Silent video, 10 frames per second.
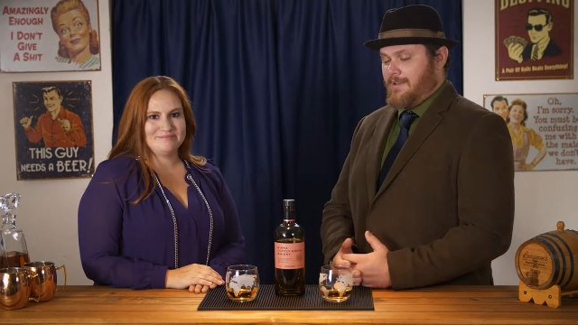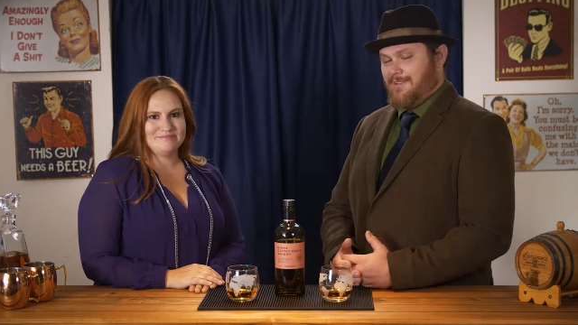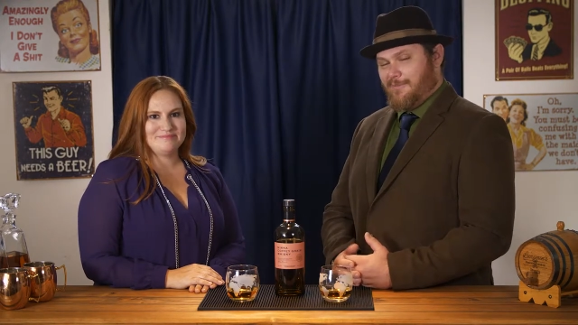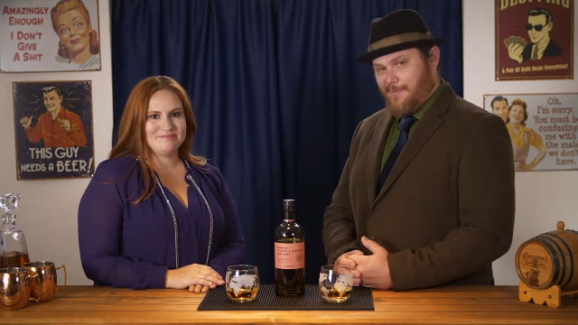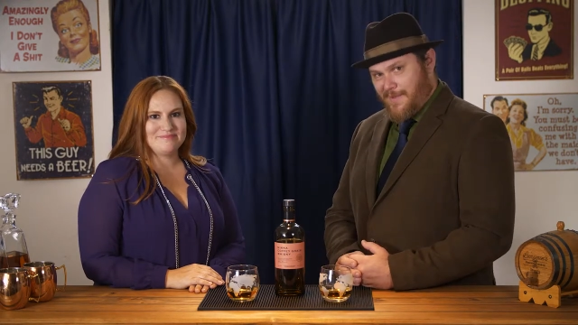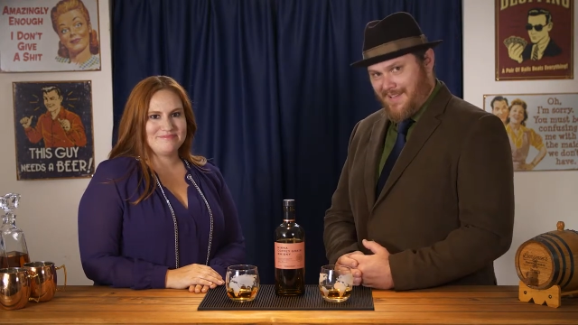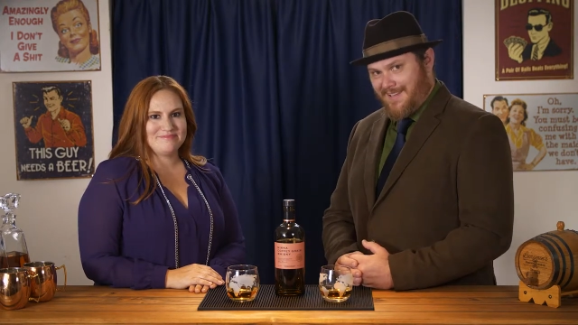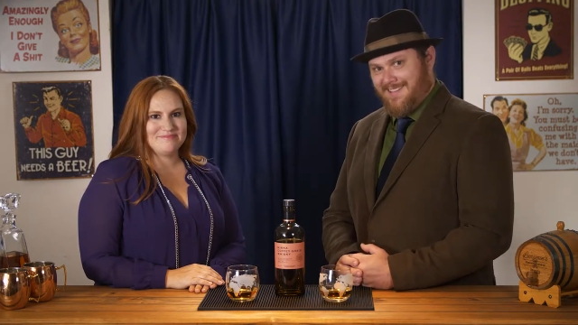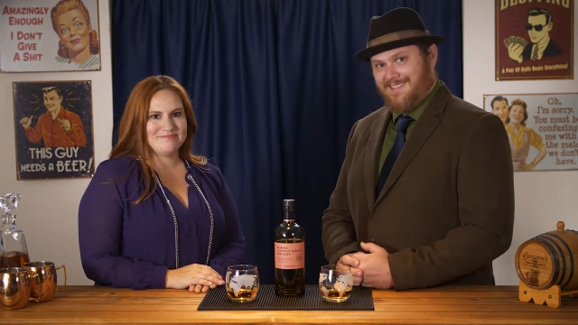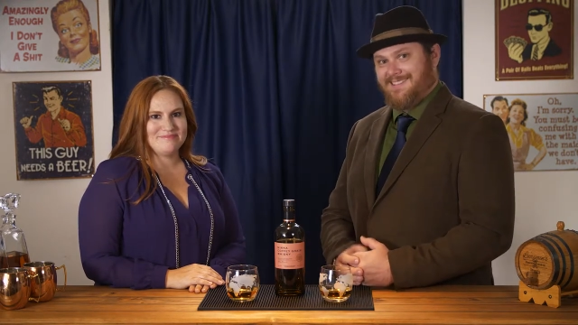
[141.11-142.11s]
Speaker 1: For
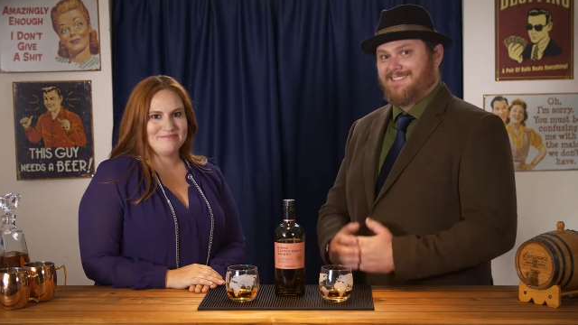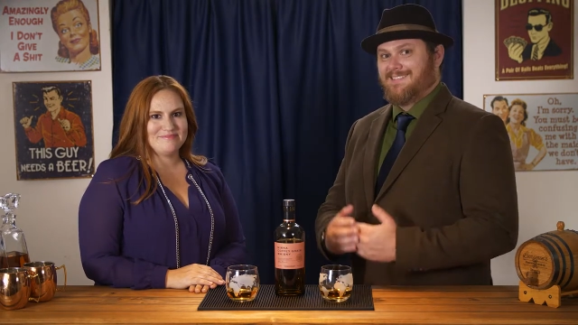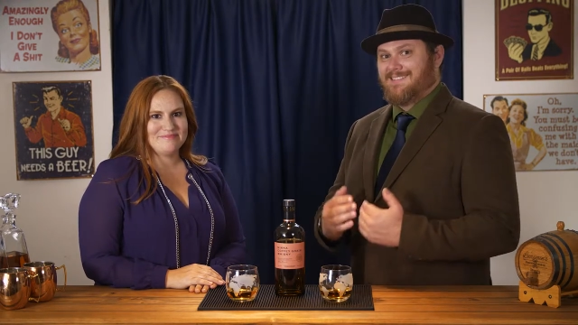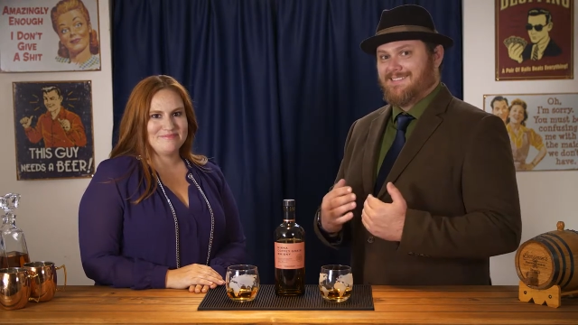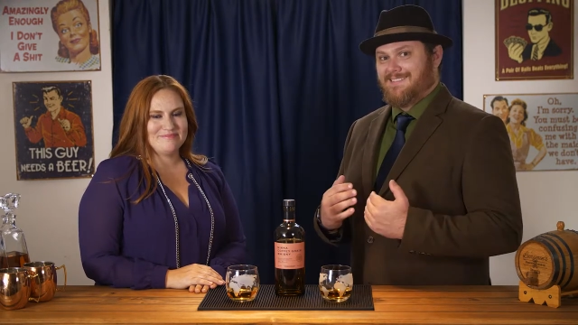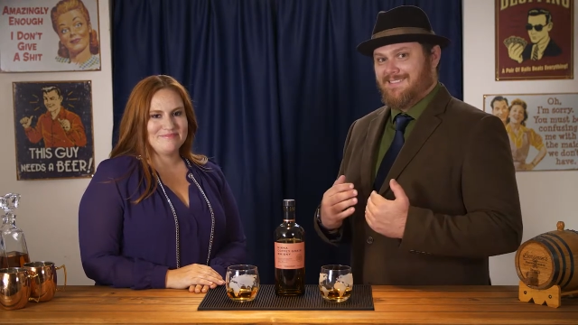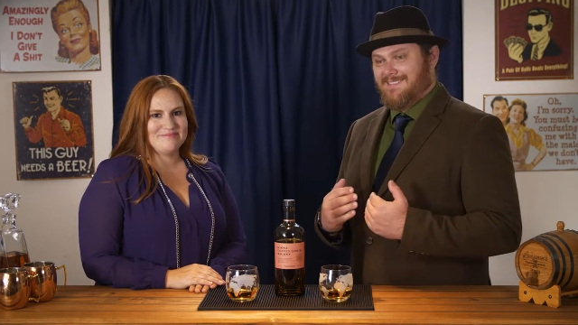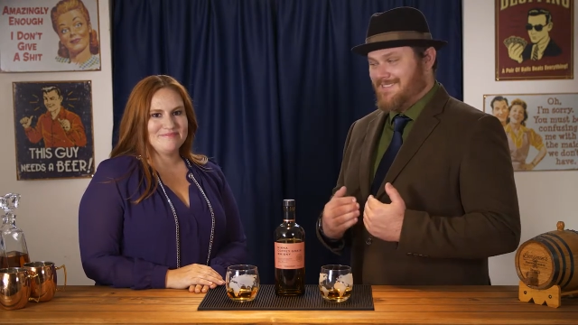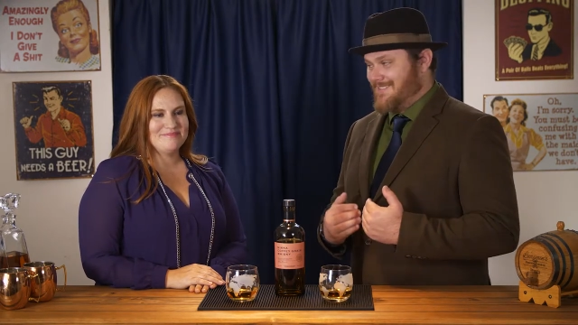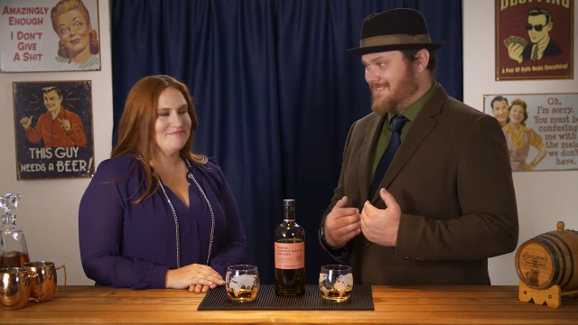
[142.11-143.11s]
me,
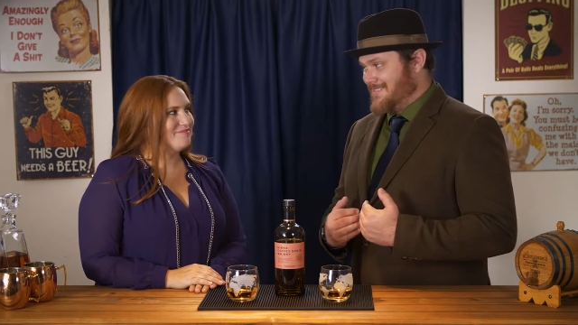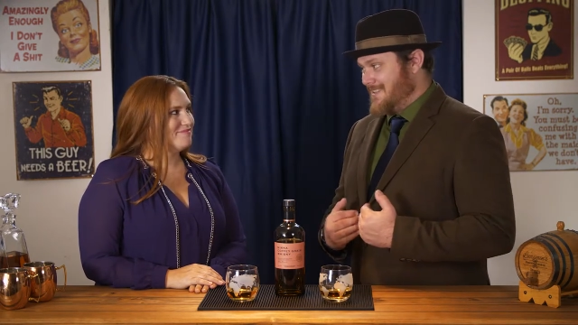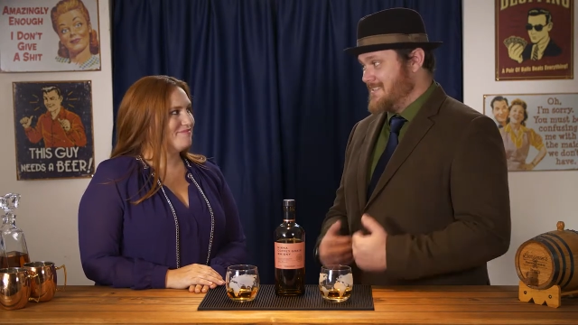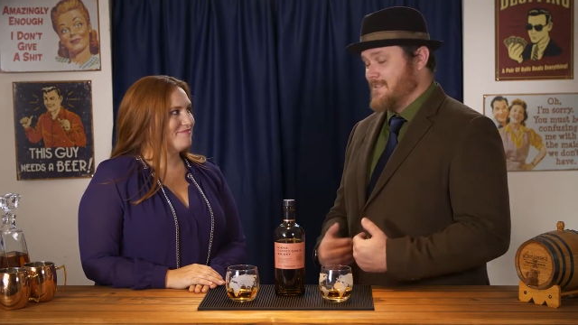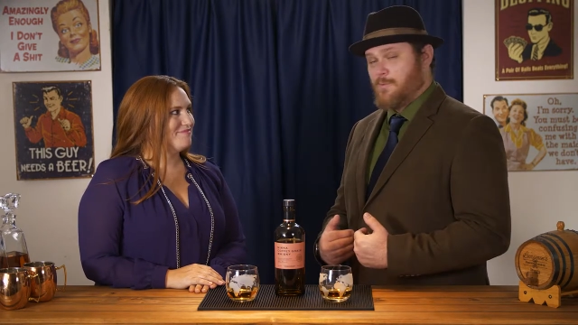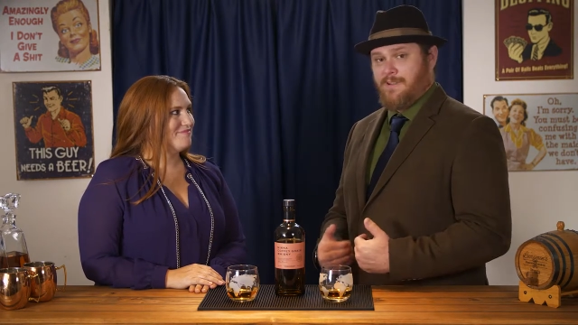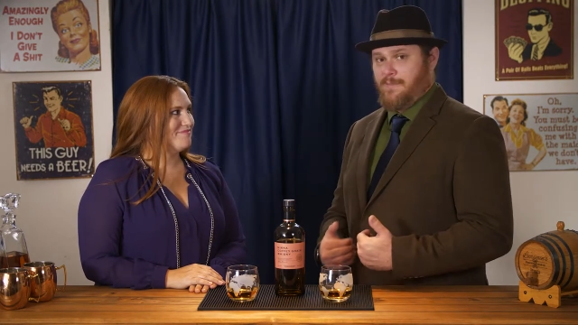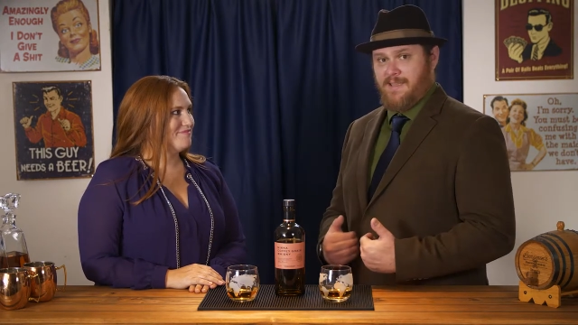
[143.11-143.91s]
this is one of the